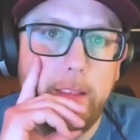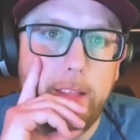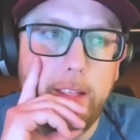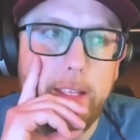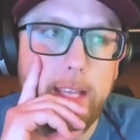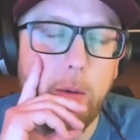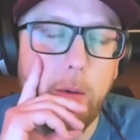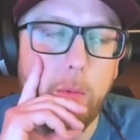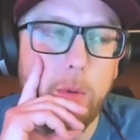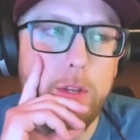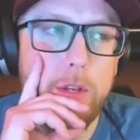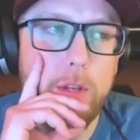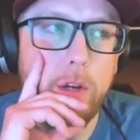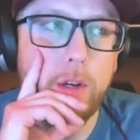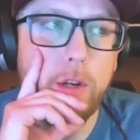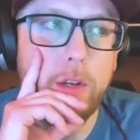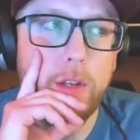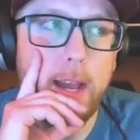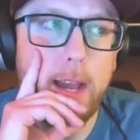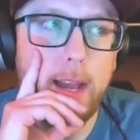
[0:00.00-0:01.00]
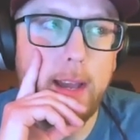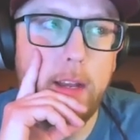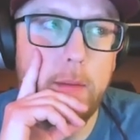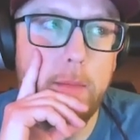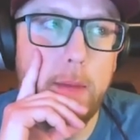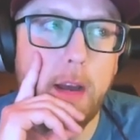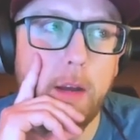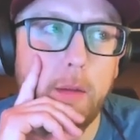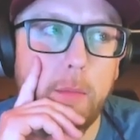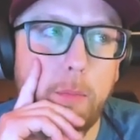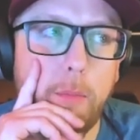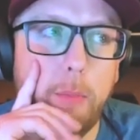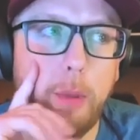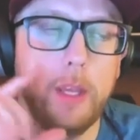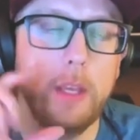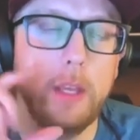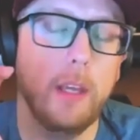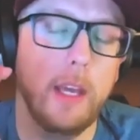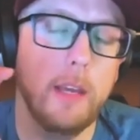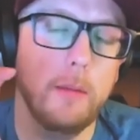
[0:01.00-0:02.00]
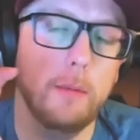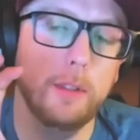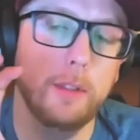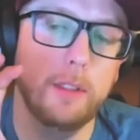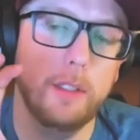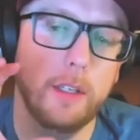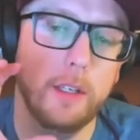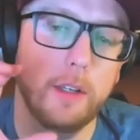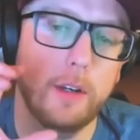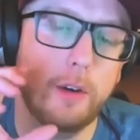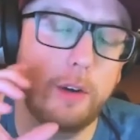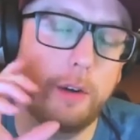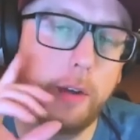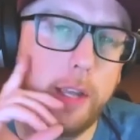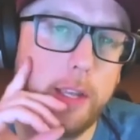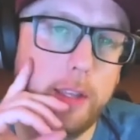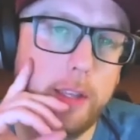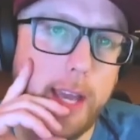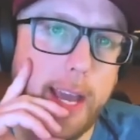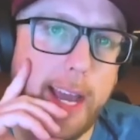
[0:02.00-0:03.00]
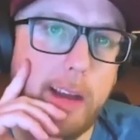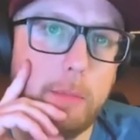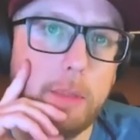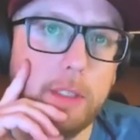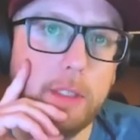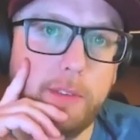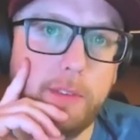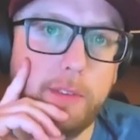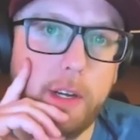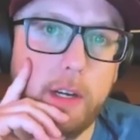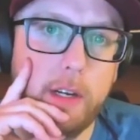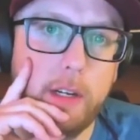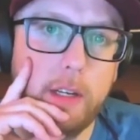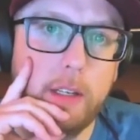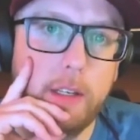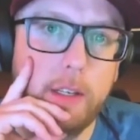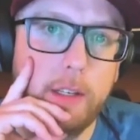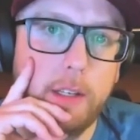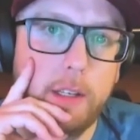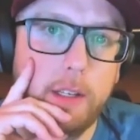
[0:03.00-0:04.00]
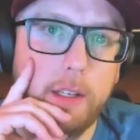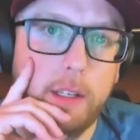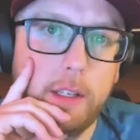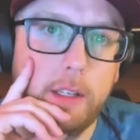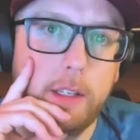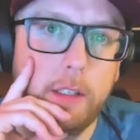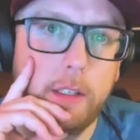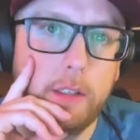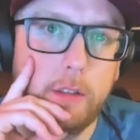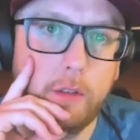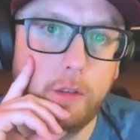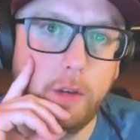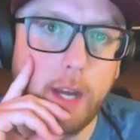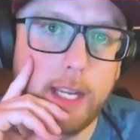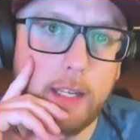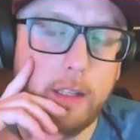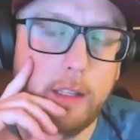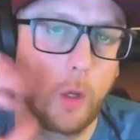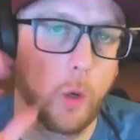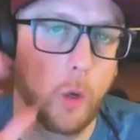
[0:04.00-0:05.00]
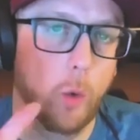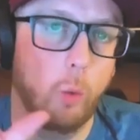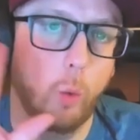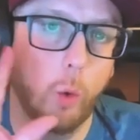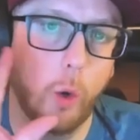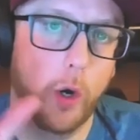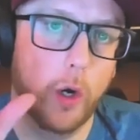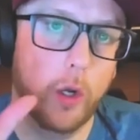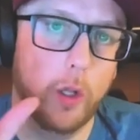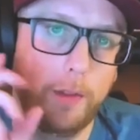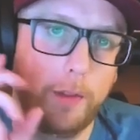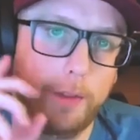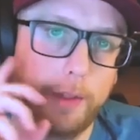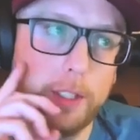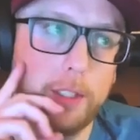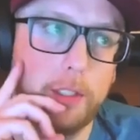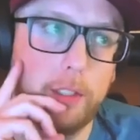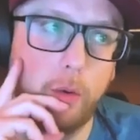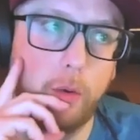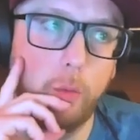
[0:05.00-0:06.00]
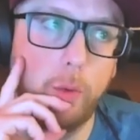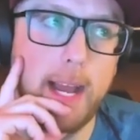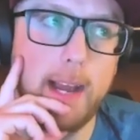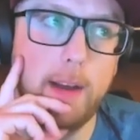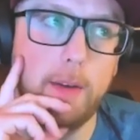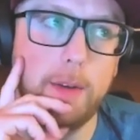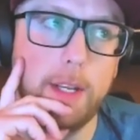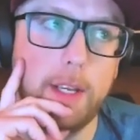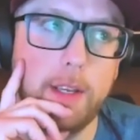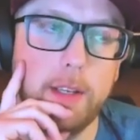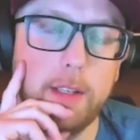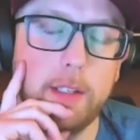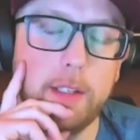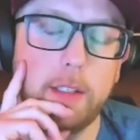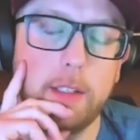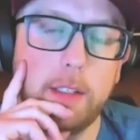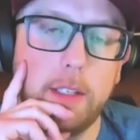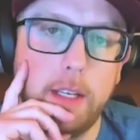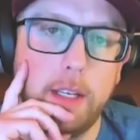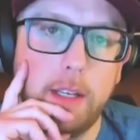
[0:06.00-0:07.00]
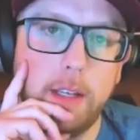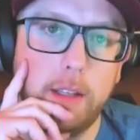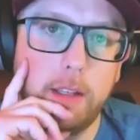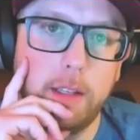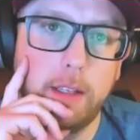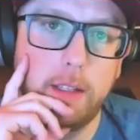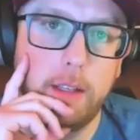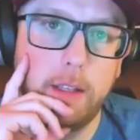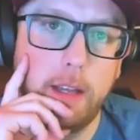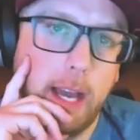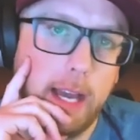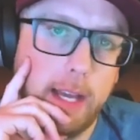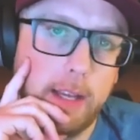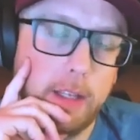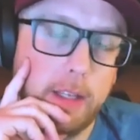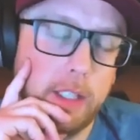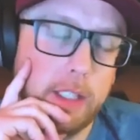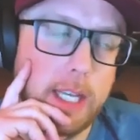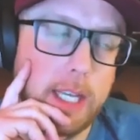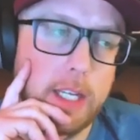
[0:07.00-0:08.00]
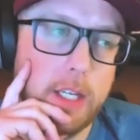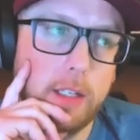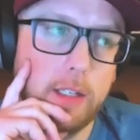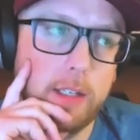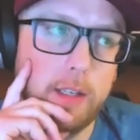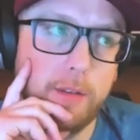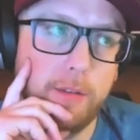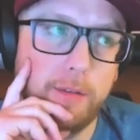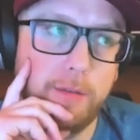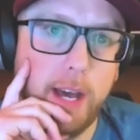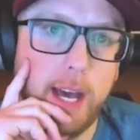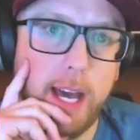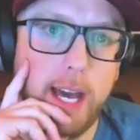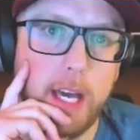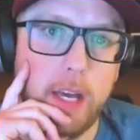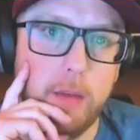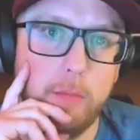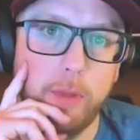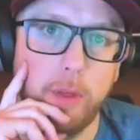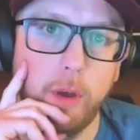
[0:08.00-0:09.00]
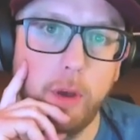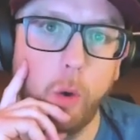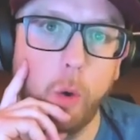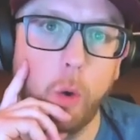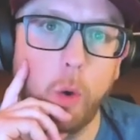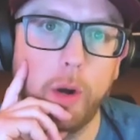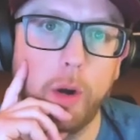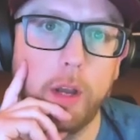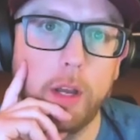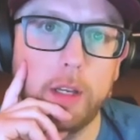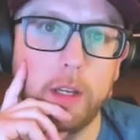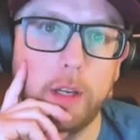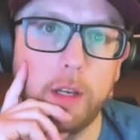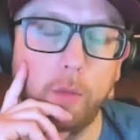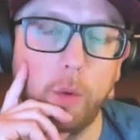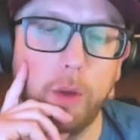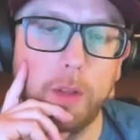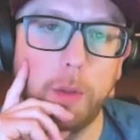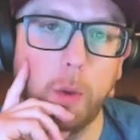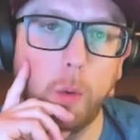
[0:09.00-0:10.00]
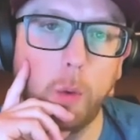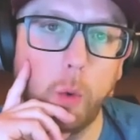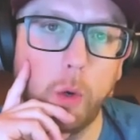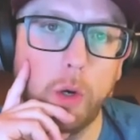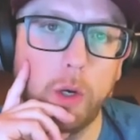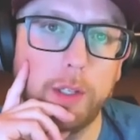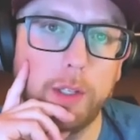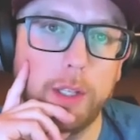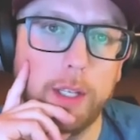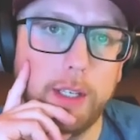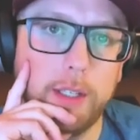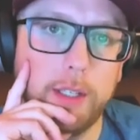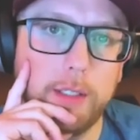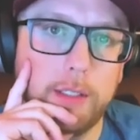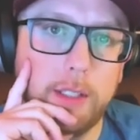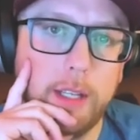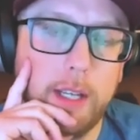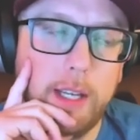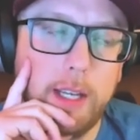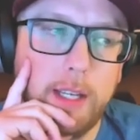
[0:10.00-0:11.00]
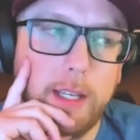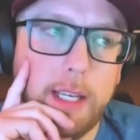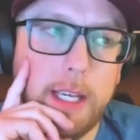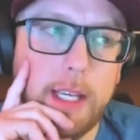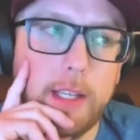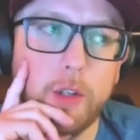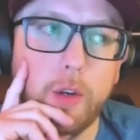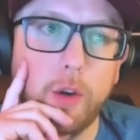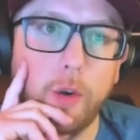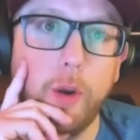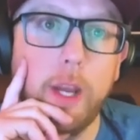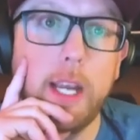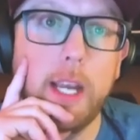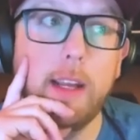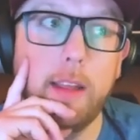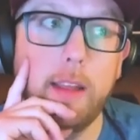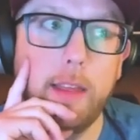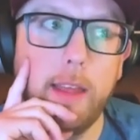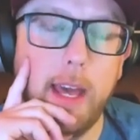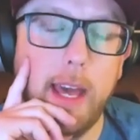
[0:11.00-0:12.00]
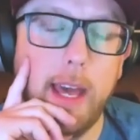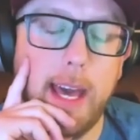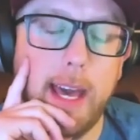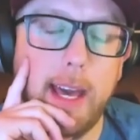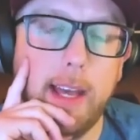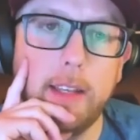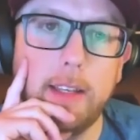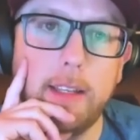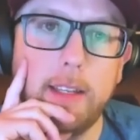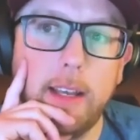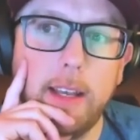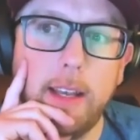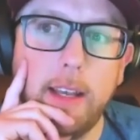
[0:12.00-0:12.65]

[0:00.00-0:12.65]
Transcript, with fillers: Yeah, when you're talking about being able to create the atmosphere, right, the world, the surroundings, uh, essentially the vibe, the aura of what the world is. Right. He's great at that.